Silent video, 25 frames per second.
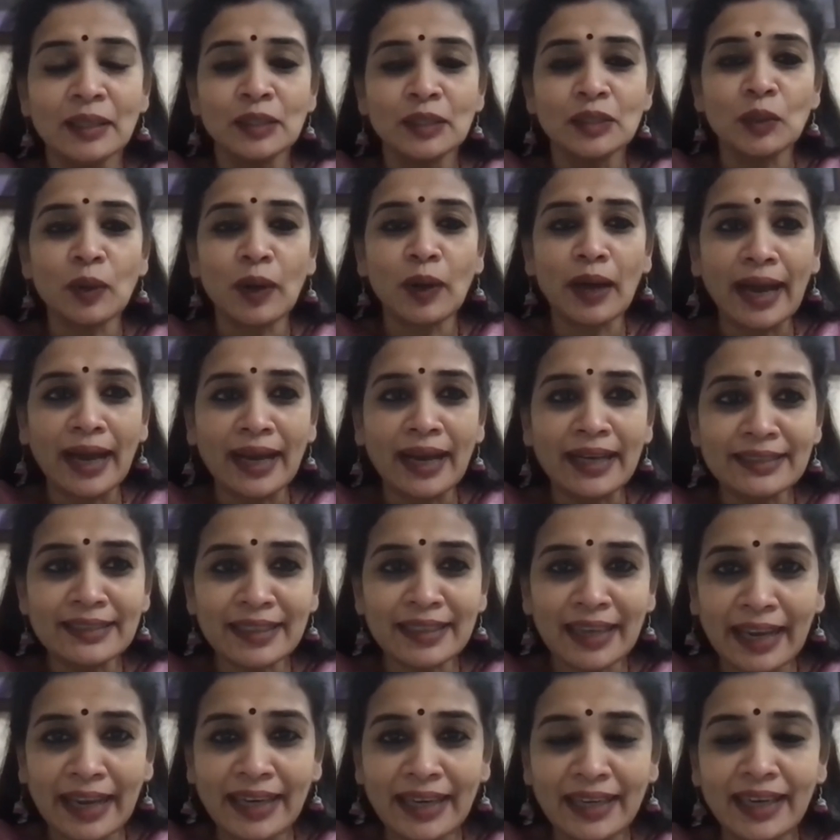So as
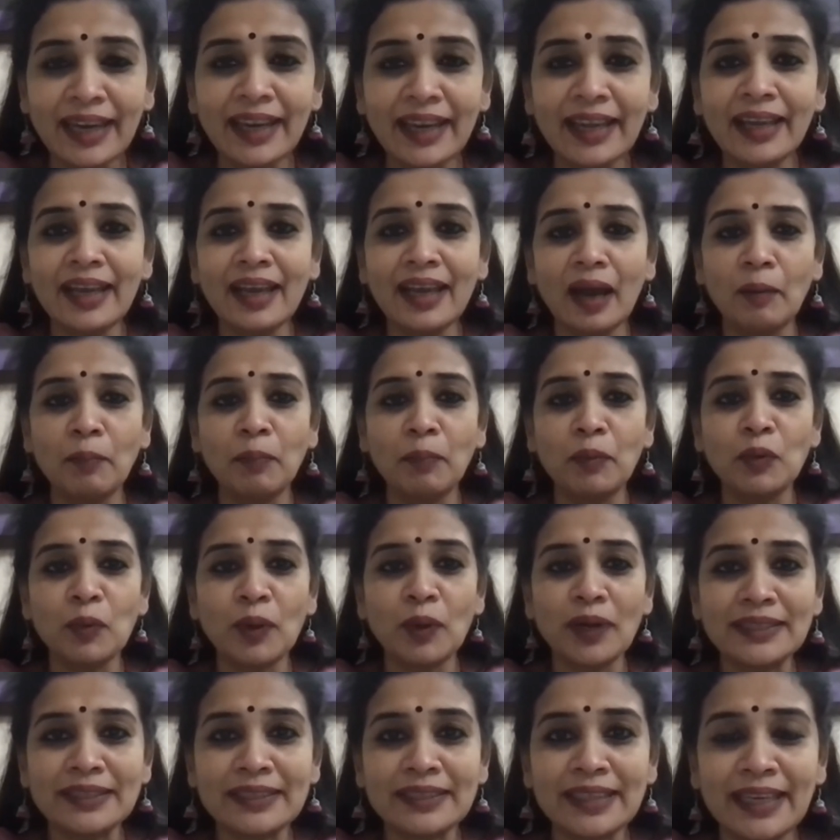rightly
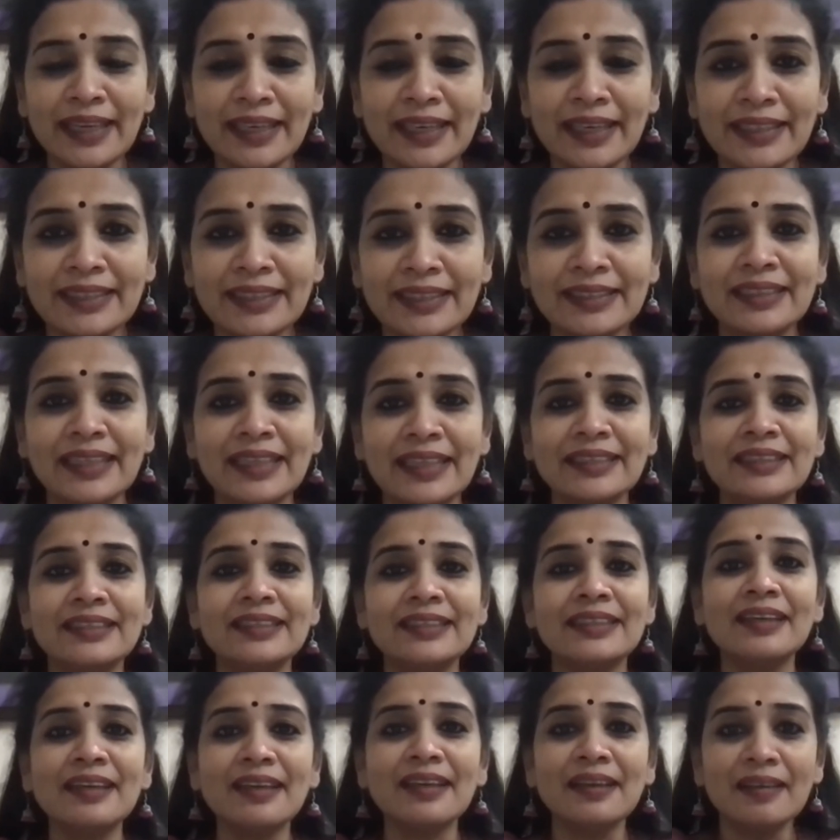Apurva said, it is just
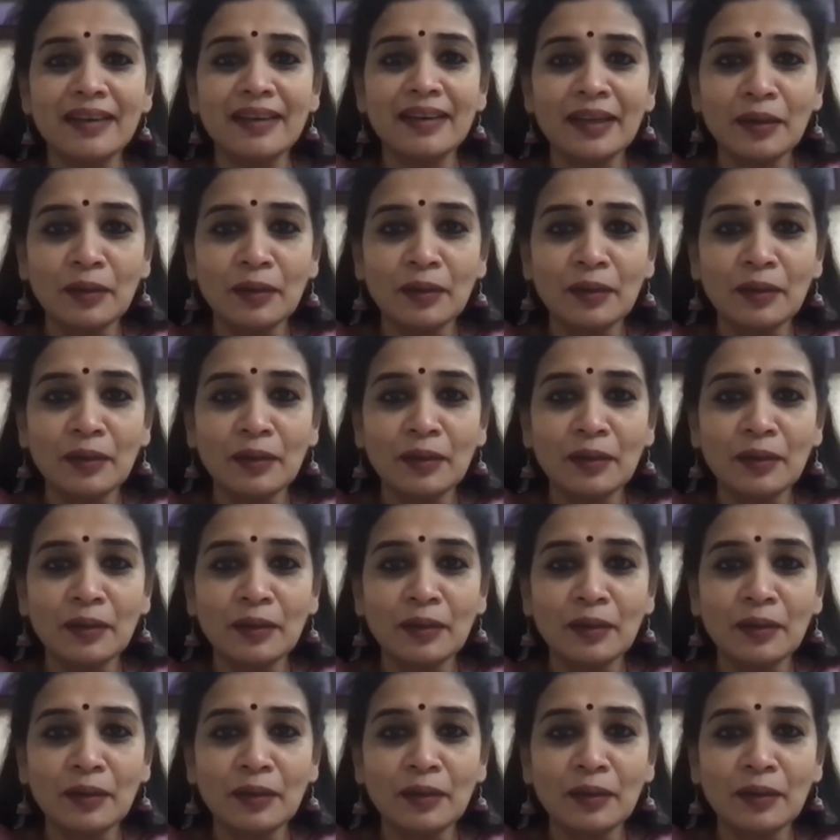a,